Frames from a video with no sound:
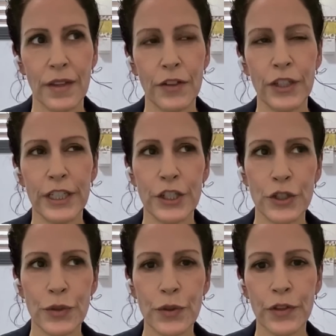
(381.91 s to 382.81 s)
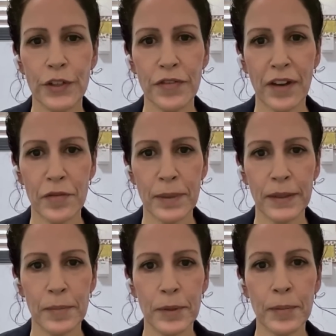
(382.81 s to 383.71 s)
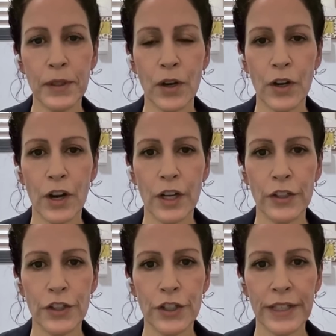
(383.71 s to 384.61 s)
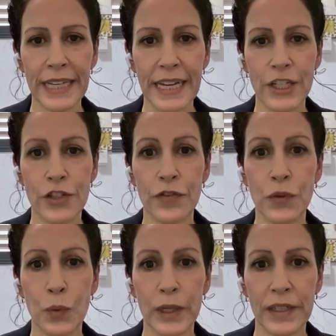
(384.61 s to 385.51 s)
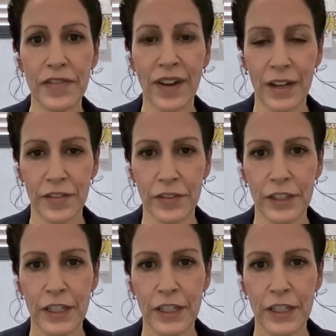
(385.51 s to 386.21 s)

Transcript: 35 million people, are under the age of 25.